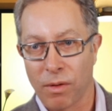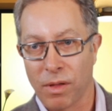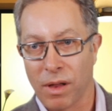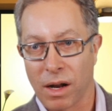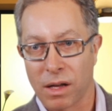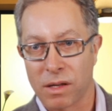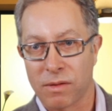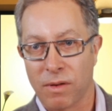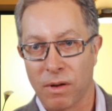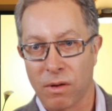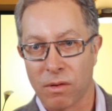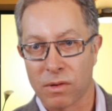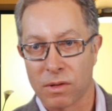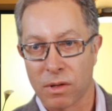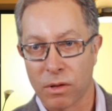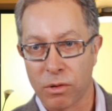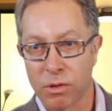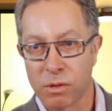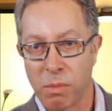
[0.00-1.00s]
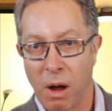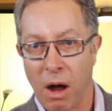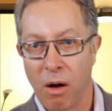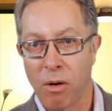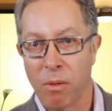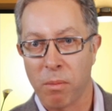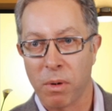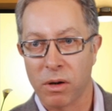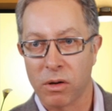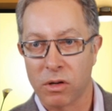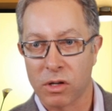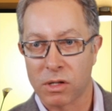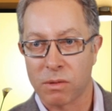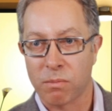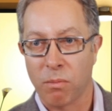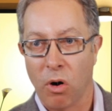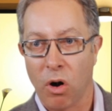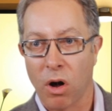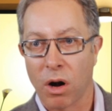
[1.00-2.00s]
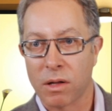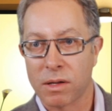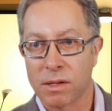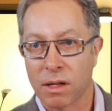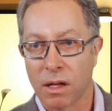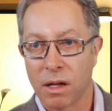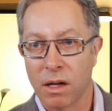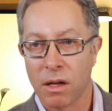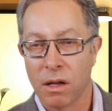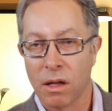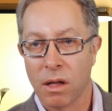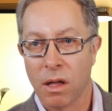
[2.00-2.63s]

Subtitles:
the next few years lose power, but just modestly.